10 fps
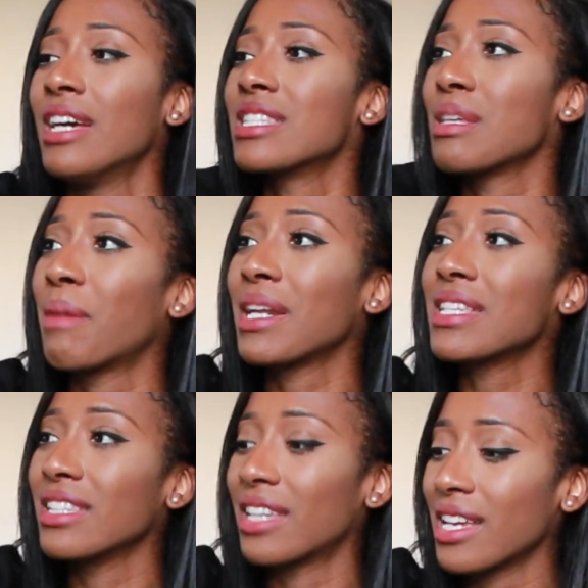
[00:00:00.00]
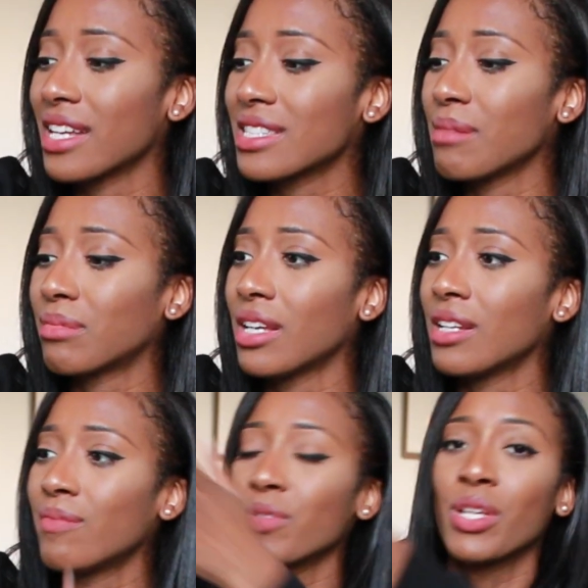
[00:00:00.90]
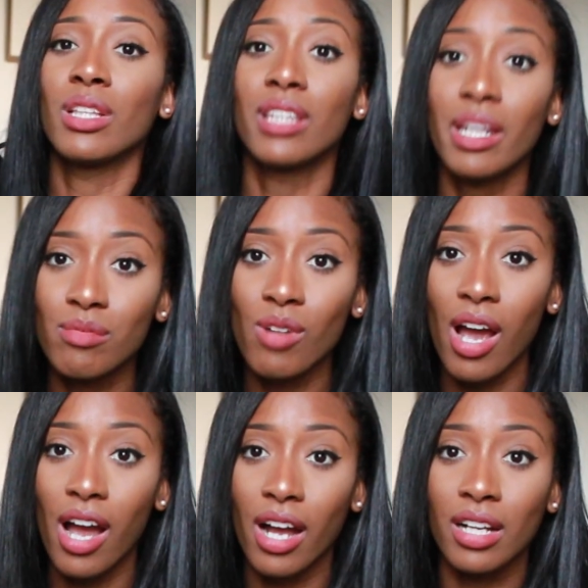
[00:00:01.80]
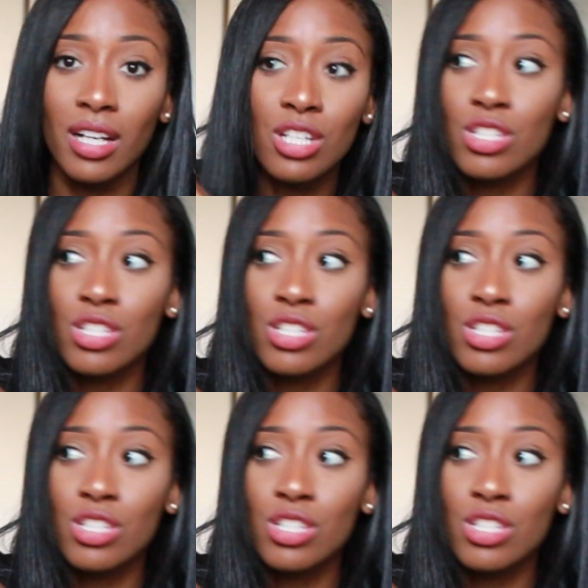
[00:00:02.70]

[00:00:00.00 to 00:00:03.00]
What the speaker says: somebody's looking at something, let them rock.